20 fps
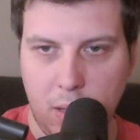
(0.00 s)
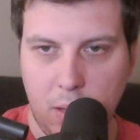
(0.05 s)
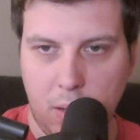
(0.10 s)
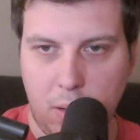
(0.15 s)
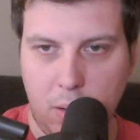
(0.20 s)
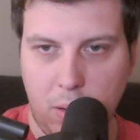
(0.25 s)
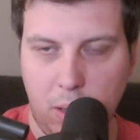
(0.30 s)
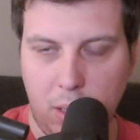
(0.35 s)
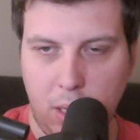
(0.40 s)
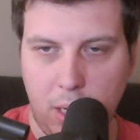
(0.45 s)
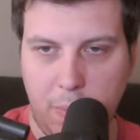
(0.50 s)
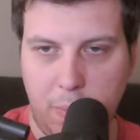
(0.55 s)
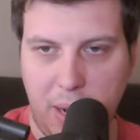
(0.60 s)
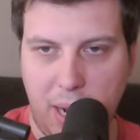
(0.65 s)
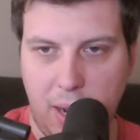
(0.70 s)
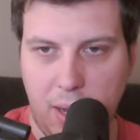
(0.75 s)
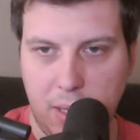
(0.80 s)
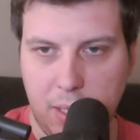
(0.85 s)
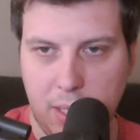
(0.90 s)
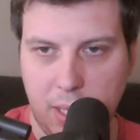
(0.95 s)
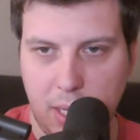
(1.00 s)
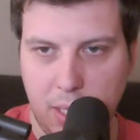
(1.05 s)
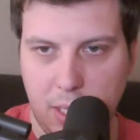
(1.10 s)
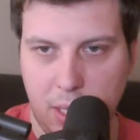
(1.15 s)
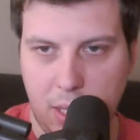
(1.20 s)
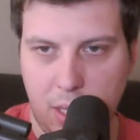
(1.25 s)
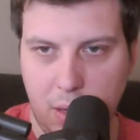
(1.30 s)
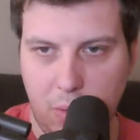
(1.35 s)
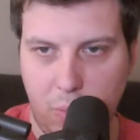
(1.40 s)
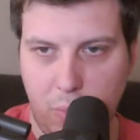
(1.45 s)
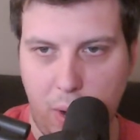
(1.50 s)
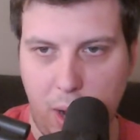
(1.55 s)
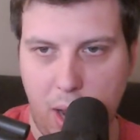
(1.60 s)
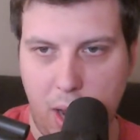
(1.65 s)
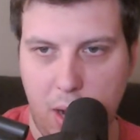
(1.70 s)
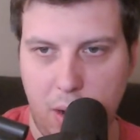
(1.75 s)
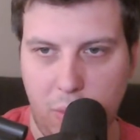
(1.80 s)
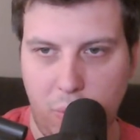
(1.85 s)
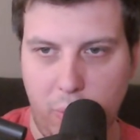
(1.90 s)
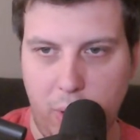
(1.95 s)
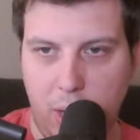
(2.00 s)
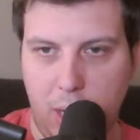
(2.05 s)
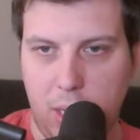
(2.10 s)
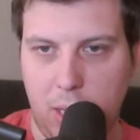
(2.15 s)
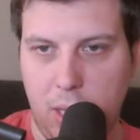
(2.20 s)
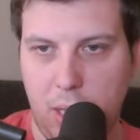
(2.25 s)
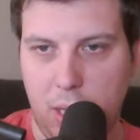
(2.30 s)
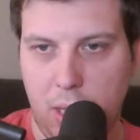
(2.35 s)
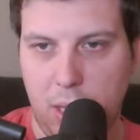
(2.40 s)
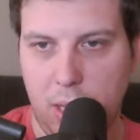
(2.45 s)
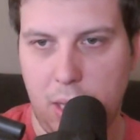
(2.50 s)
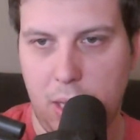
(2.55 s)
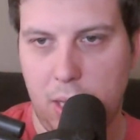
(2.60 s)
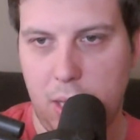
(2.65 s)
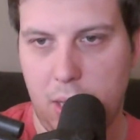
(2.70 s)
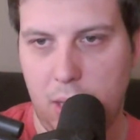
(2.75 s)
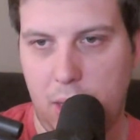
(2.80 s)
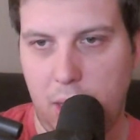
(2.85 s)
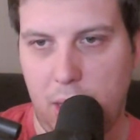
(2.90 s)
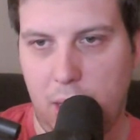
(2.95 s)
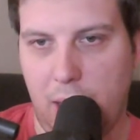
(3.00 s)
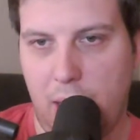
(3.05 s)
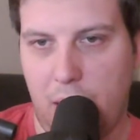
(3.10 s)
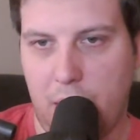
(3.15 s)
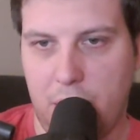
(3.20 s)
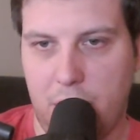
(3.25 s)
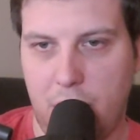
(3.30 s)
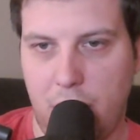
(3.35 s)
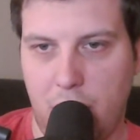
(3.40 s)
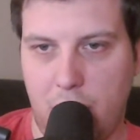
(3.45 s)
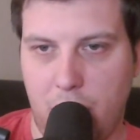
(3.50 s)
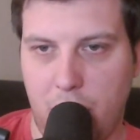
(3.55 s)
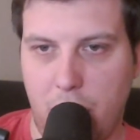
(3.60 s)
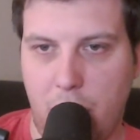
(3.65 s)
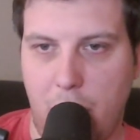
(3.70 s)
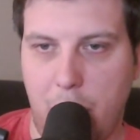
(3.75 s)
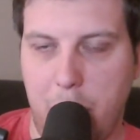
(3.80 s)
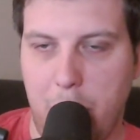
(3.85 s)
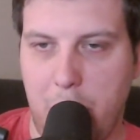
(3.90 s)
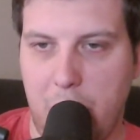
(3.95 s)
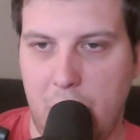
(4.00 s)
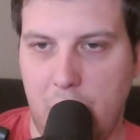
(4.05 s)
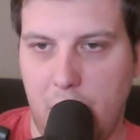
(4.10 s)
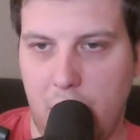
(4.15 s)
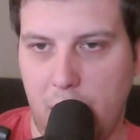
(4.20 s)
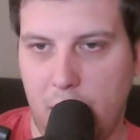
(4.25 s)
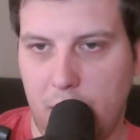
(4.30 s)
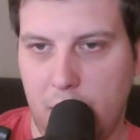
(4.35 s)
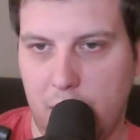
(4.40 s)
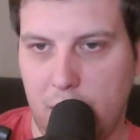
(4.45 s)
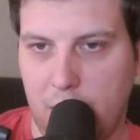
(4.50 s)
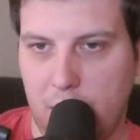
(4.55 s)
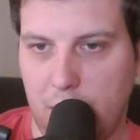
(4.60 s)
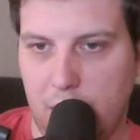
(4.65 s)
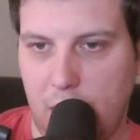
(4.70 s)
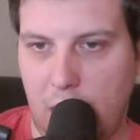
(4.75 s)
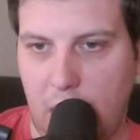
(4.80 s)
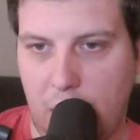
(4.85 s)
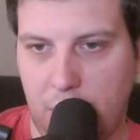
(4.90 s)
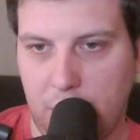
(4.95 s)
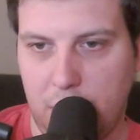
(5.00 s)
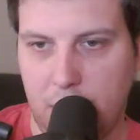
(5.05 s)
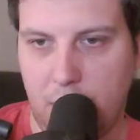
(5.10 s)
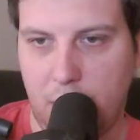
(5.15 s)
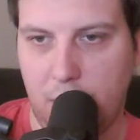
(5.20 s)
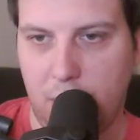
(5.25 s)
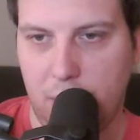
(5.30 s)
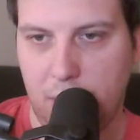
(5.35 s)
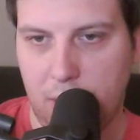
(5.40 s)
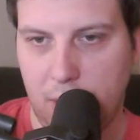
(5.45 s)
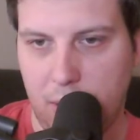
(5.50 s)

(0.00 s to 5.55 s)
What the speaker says: Colitapal says, the right rigged the election through our media. How so?